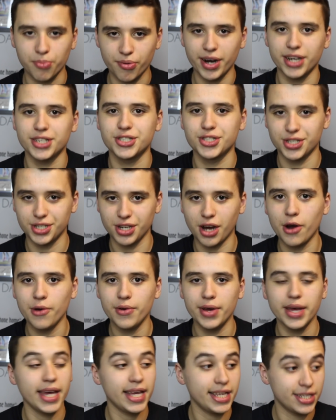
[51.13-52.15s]
the press should
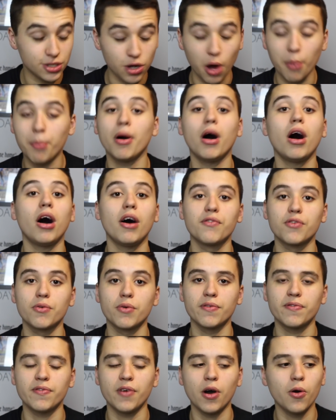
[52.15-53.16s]
know he's not part
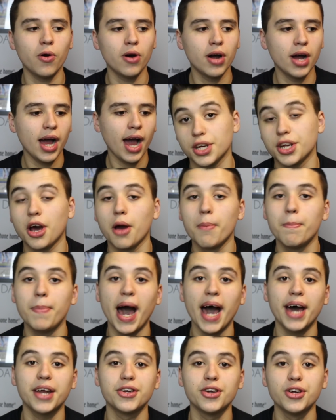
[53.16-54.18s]
of the revolt. So, you
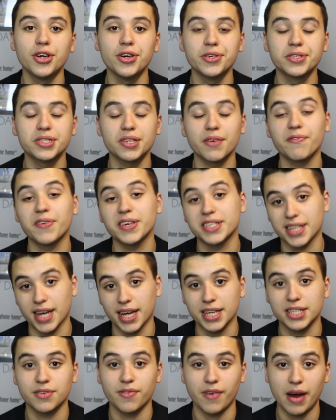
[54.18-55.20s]
know, bad news for
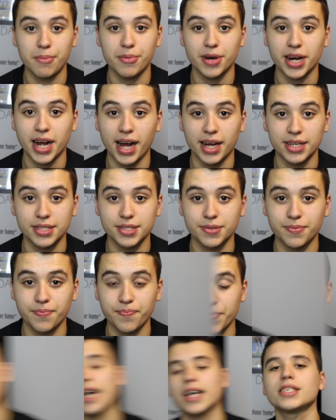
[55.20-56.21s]
Cesc
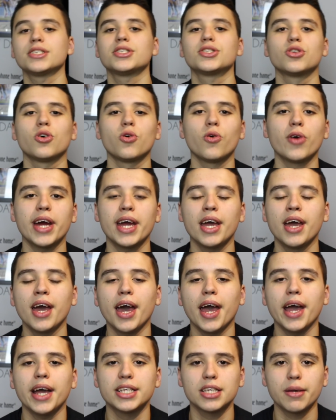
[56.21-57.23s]
Fabregas. Second
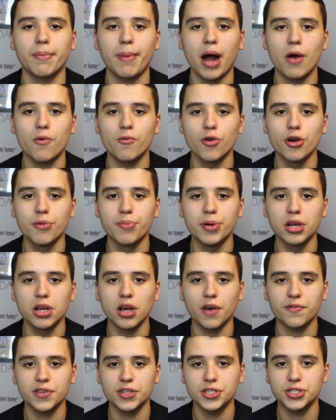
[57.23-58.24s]
story is about
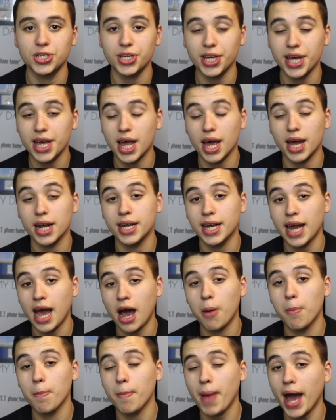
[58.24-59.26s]
Ruben Loftus-Cheek.
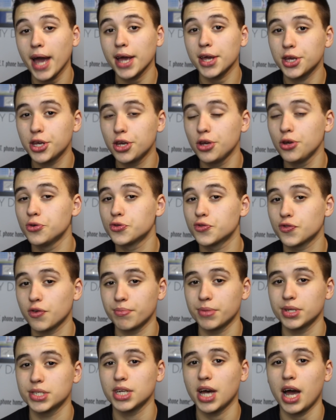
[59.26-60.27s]
Now, Matt
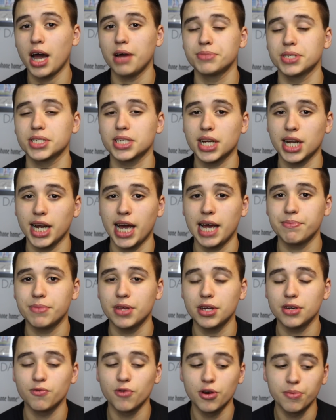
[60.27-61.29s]
Hughes from The Times has
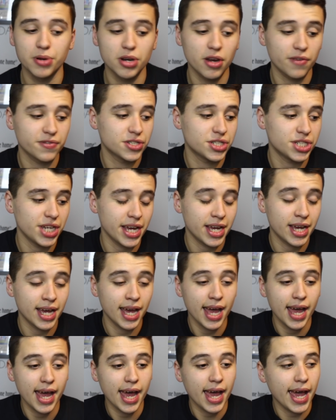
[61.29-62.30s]
claimed that Ruben
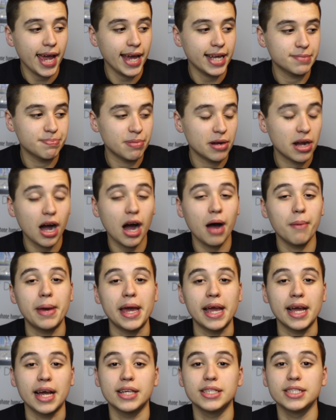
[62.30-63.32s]
Loftus-Cheek is
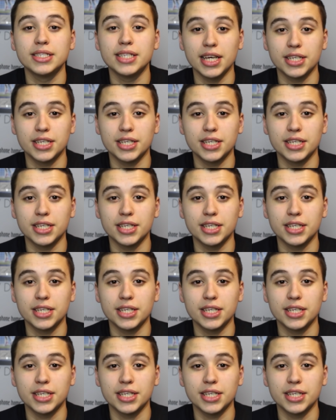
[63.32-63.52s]
becoming